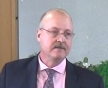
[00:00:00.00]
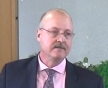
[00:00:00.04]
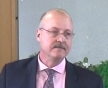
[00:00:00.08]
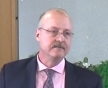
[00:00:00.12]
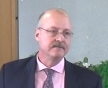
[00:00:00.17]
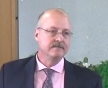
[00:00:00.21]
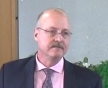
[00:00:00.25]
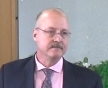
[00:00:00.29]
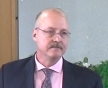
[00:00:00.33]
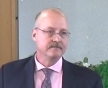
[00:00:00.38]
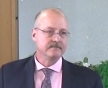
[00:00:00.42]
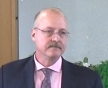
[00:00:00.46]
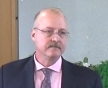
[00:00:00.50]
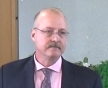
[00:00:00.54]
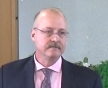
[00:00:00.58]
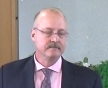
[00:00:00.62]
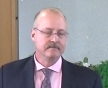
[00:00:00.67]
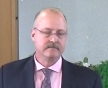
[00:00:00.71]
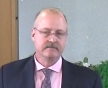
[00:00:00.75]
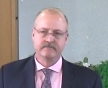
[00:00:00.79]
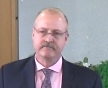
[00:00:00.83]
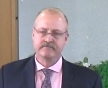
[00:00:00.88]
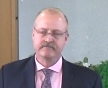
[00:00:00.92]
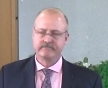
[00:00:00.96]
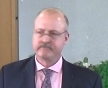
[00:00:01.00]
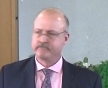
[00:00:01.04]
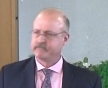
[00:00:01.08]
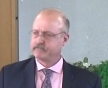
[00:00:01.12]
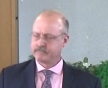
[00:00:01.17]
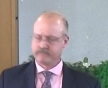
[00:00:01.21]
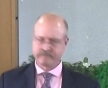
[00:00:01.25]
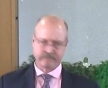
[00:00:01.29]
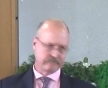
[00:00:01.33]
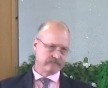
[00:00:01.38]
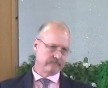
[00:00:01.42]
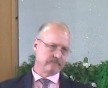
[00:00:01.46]

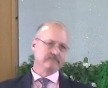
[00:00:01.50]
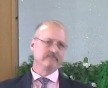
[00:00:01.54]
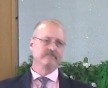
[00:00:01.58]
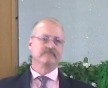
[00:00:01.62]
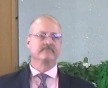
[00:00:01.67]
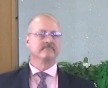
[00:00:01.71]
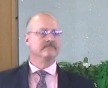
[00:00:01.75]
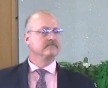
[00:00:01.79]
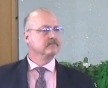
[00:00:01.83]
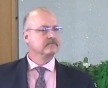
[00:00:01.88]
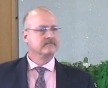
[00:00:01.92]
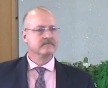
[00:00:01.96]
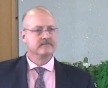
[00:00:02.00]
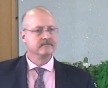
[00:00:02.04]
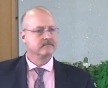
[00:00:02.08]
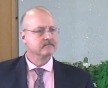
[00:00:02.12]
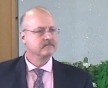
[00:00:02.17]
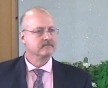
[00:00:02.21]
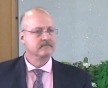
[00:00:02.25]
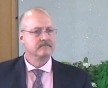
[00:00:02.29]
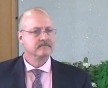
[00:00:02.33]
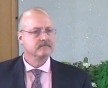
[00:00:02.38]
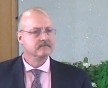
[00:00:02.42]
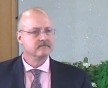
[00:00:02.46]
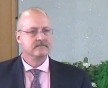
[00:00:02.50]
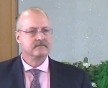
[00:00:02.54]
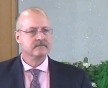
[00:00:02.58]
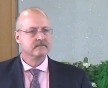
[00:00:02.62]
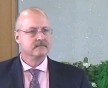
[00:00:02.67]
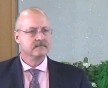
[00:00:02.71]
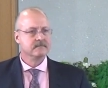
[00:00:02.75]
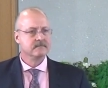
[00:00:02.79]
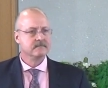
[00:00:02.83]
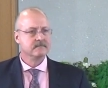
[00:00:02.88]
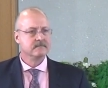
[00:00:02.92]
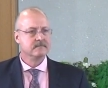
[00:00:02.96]

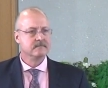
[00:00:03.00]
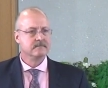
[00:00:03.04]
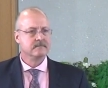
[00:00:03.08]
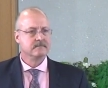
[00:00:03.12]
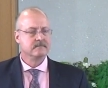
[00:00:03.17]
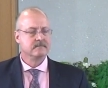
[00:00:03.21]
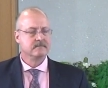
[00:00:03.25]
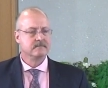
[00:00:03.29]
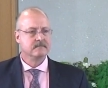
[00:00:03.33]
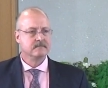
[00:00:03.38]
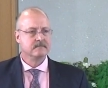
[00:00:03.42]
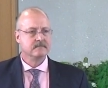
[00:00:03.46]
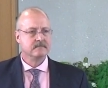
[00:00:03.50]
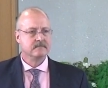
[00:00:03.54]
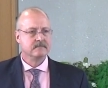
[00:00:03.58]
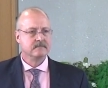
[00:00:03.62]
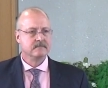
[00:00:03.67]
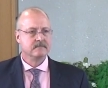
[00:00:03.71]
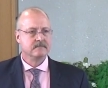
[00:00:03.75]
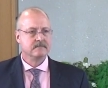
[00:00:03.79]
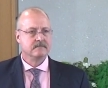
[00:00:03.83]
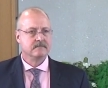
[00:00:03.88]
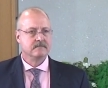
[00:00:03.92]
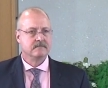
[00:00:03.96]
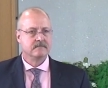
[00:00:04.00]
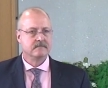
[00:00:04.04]
(silence)